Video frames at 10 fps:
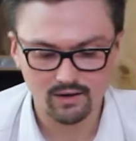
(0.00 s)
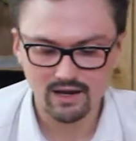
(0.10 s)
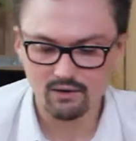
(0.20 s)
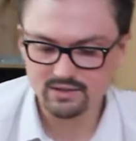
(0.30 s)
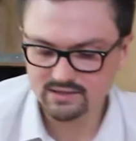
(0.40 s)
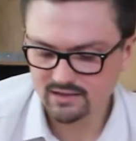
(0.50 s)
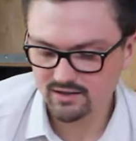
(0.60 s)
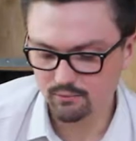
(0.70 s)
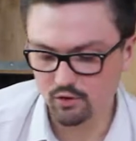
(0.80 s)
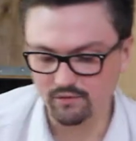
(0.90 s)
Now a
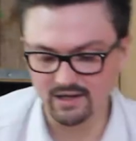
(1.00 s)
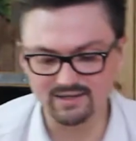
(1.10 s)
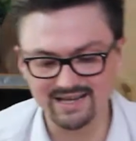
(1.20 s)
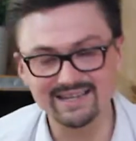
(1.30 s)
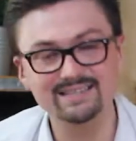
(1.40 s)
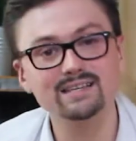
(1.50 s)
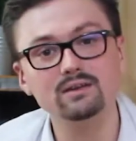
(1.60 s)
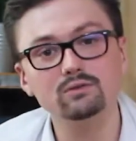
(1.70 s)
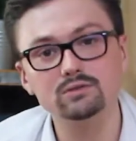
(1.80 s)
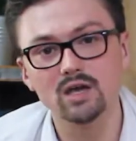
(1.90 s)
setup move is a
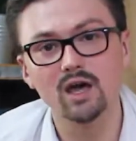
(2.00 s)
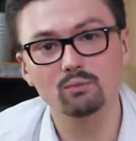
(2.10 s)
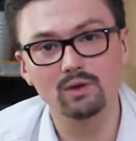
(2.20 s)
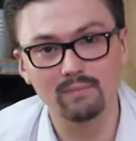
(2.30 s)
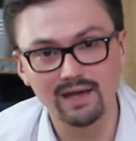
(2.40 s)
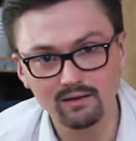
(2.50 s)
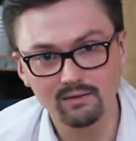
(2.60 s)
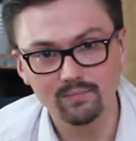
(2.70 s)
single turn we make,